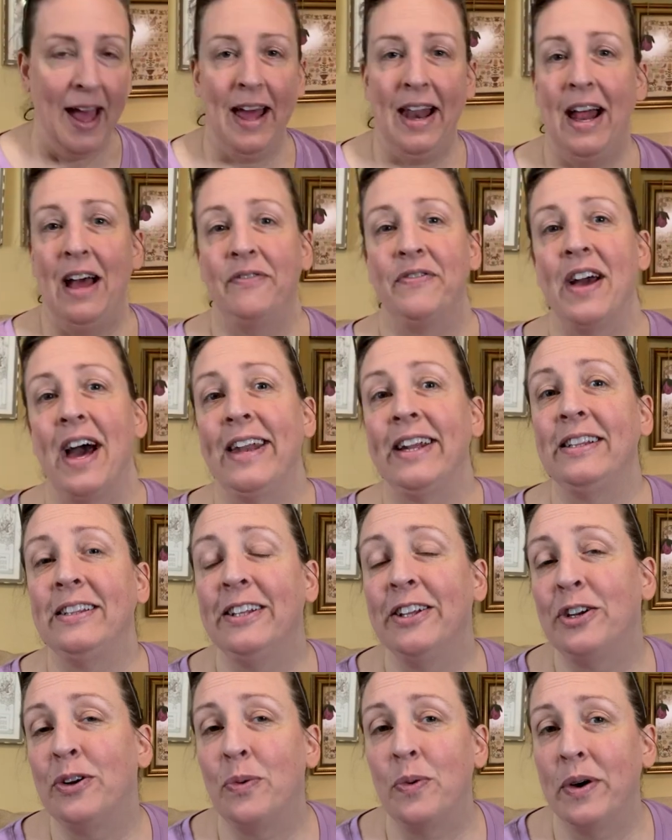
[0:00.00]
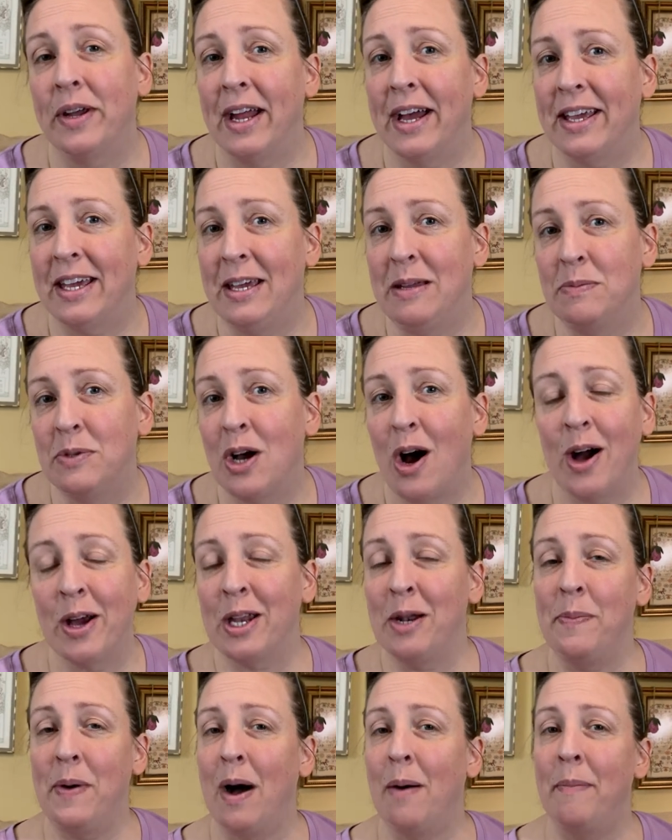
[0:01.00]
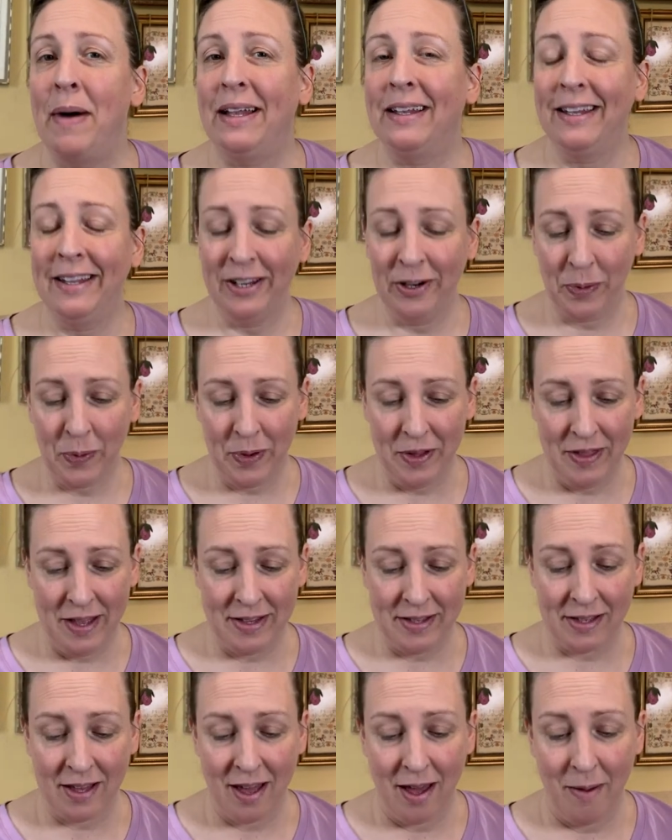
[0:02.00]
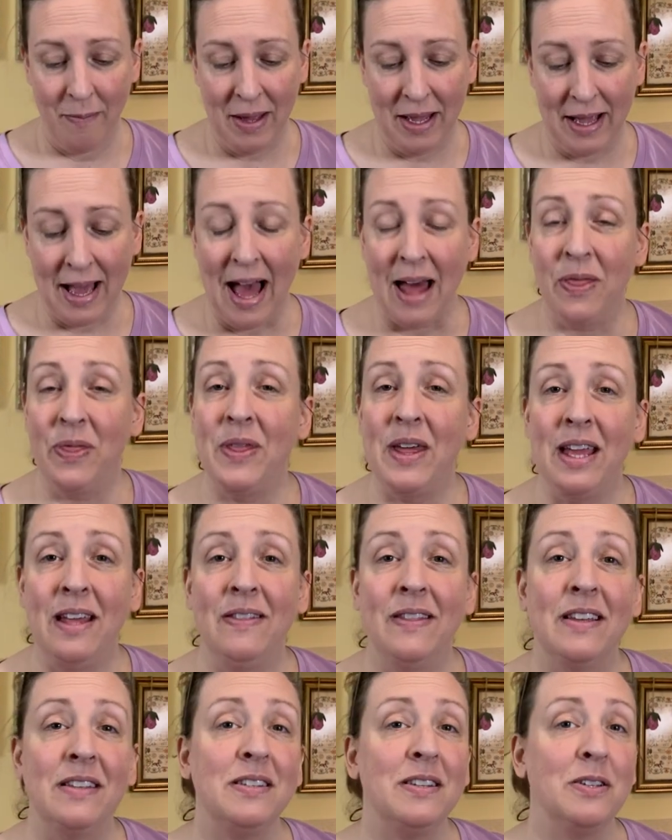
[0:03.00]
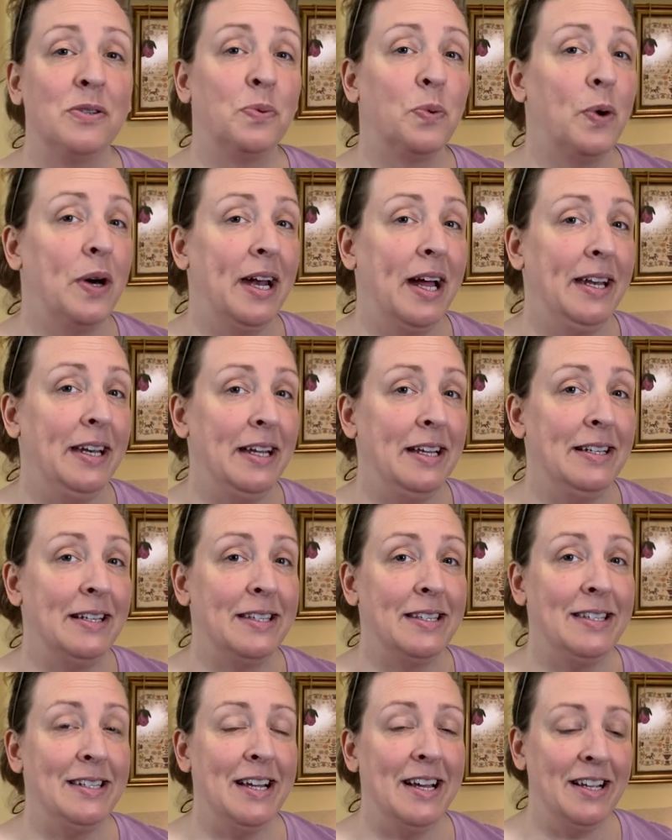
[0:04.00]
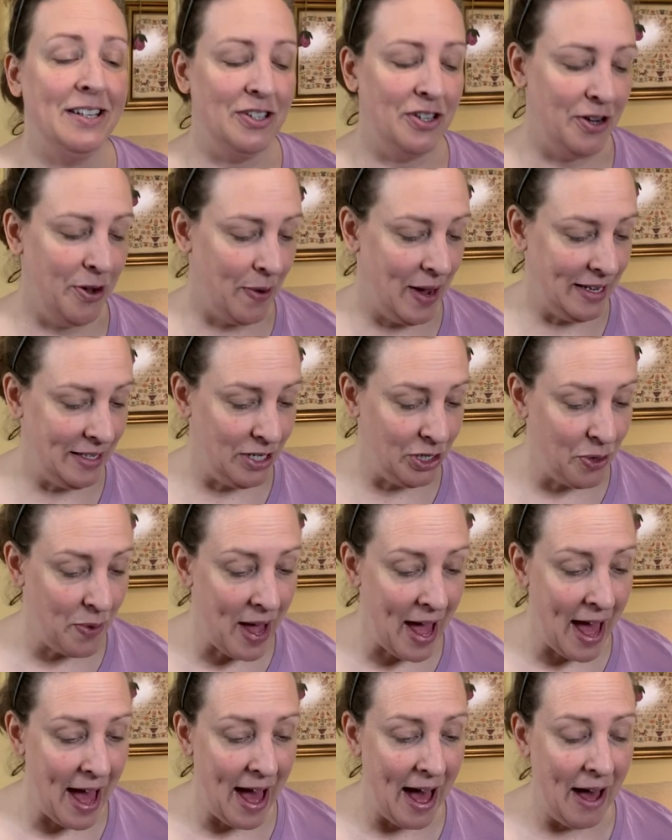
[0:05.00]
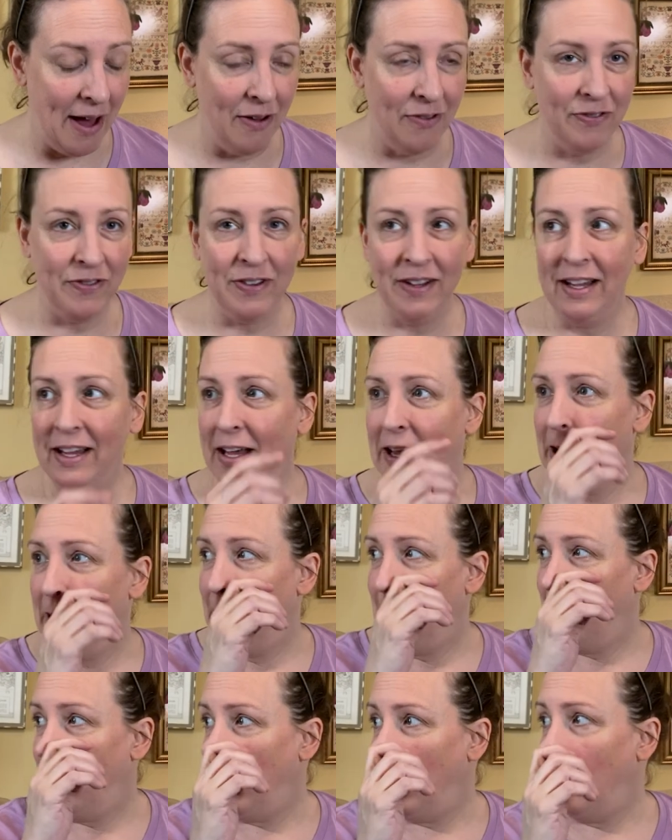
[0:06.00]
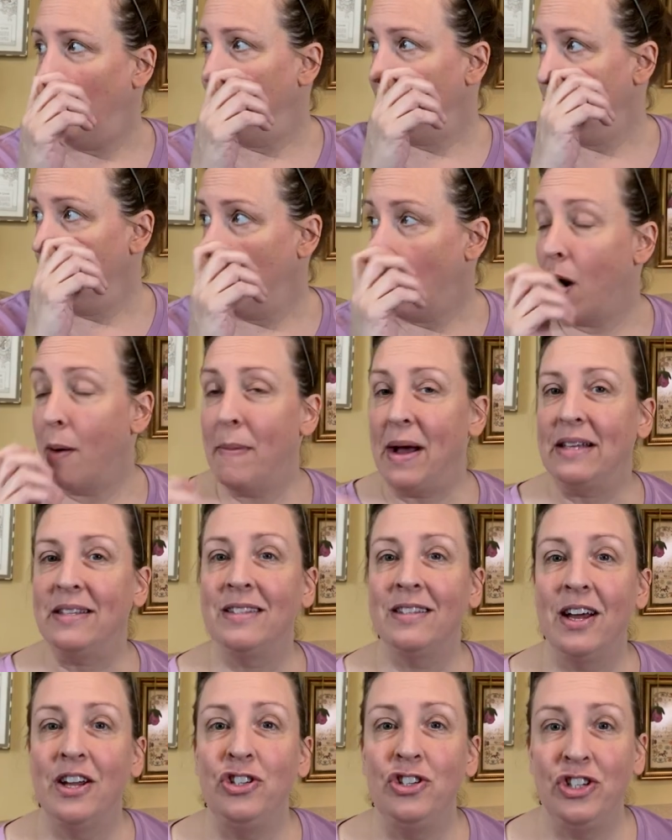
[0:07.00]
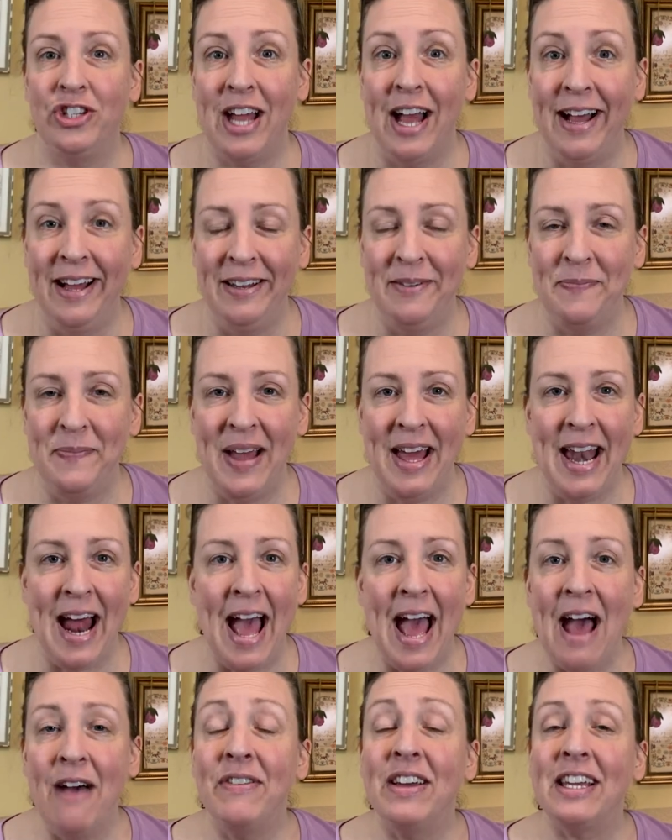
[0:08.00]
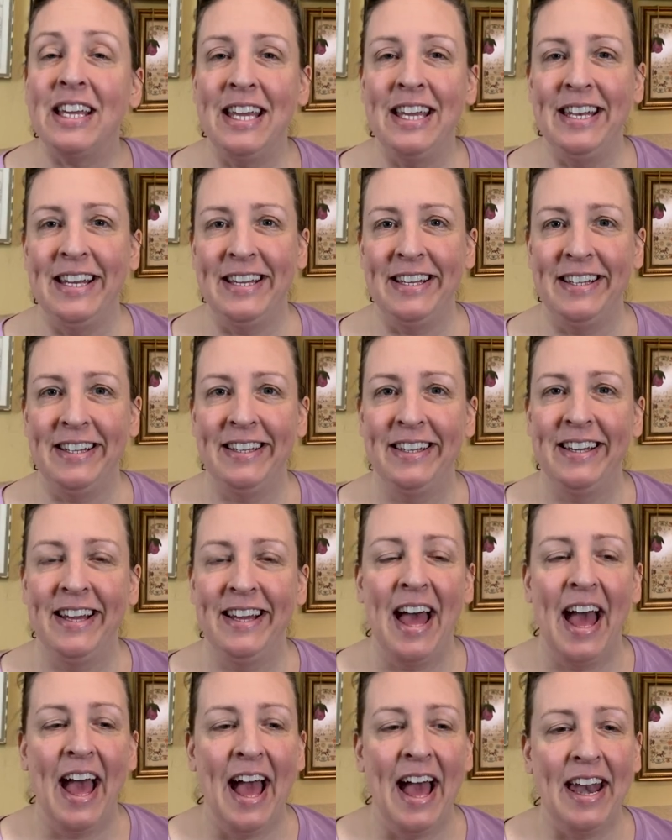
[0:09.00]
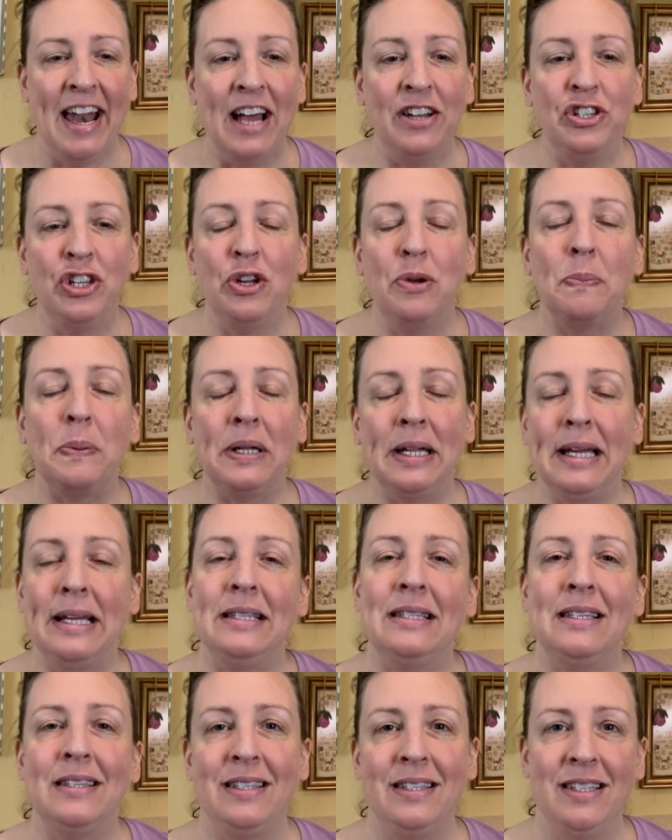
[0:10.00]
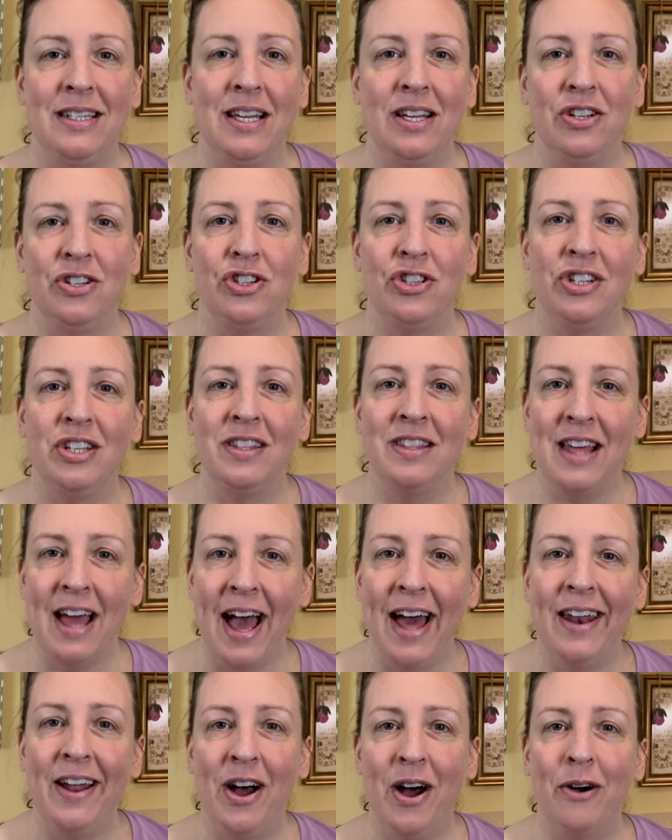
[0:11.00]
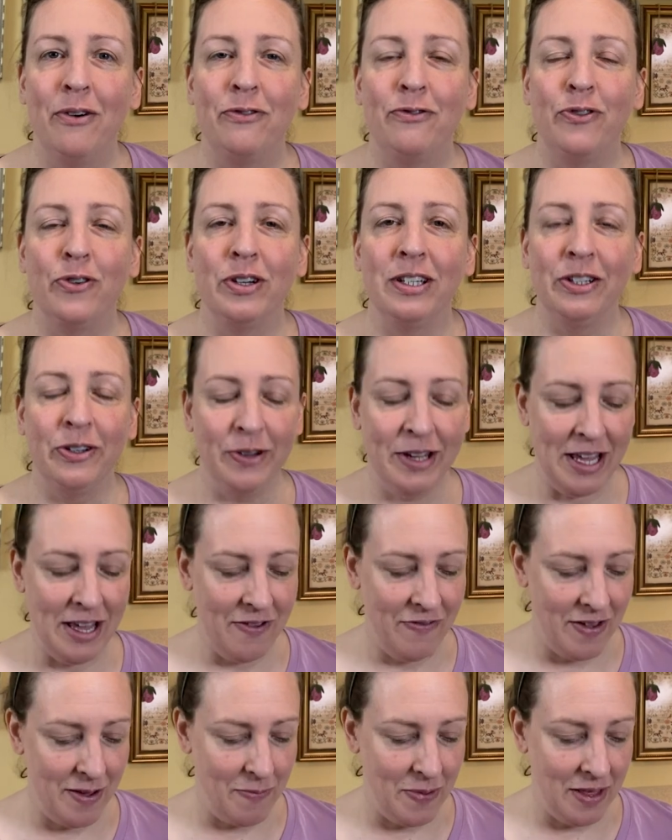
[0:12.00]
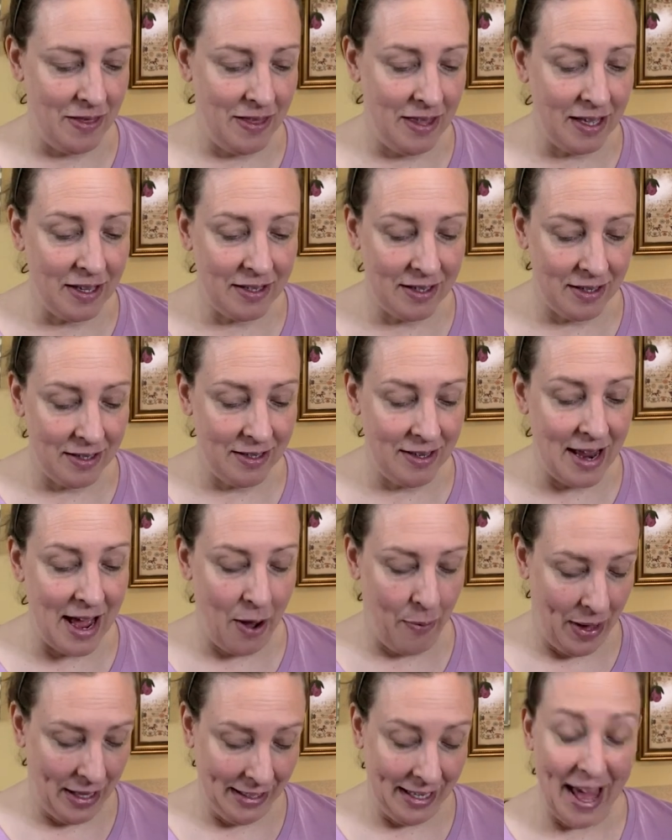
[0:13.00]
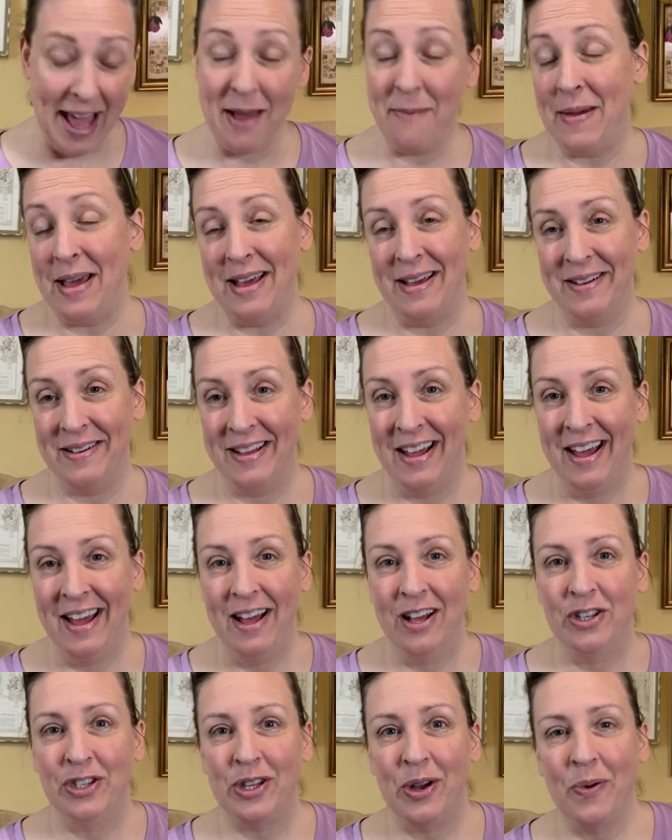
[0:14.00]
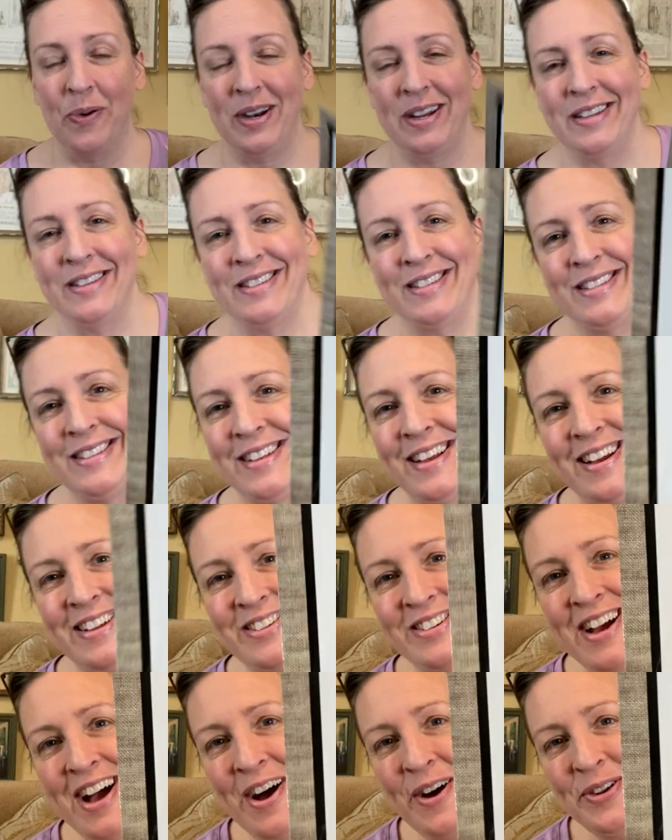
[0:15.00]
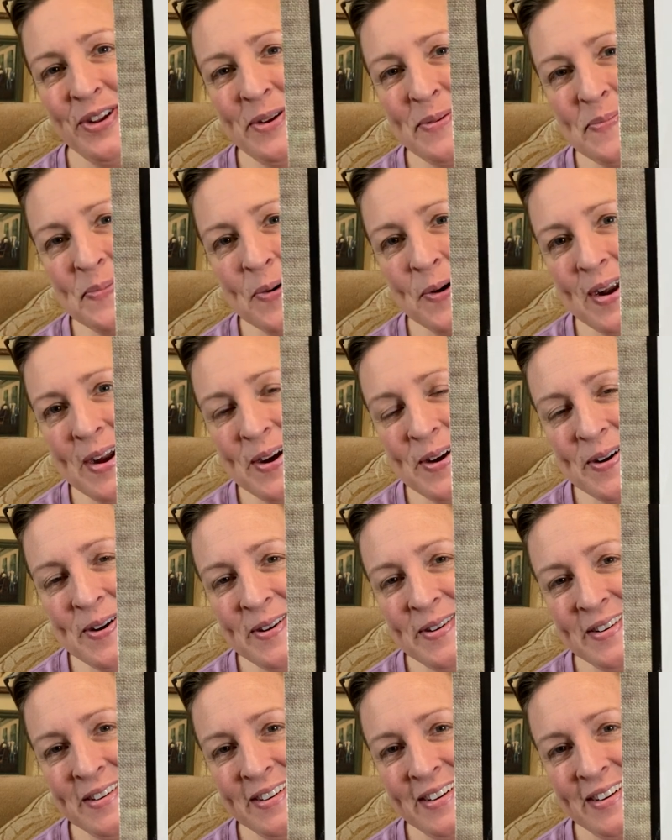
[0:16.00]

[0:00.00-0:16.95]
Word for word: I've got a little one. I keep talking about my little one that's coming. I think this is one I need to stitch. Now, I do have You Are My Sunshine, and I have it kitted, and I do plan to stitch that up for little Evie, but this is Now I Lay Me. So it is a childhood prayer,